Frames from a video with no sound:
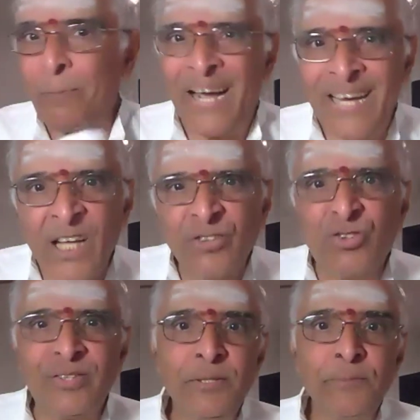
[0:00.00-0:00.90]

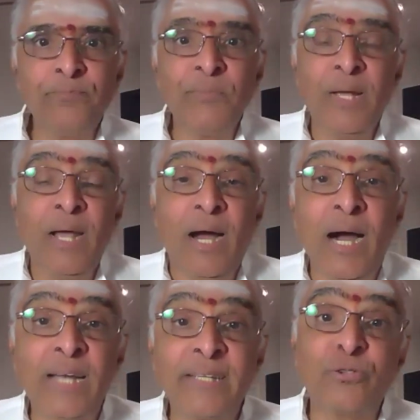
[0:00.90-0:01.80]
biased
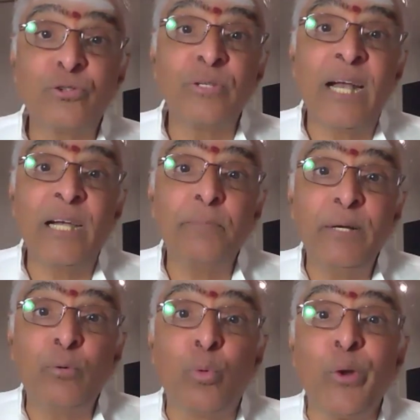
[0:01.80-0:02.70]
or they should not
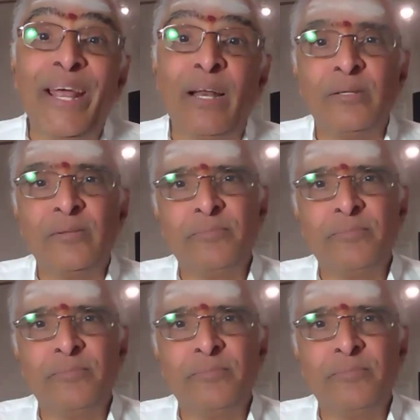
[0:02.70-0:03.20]
be cruel.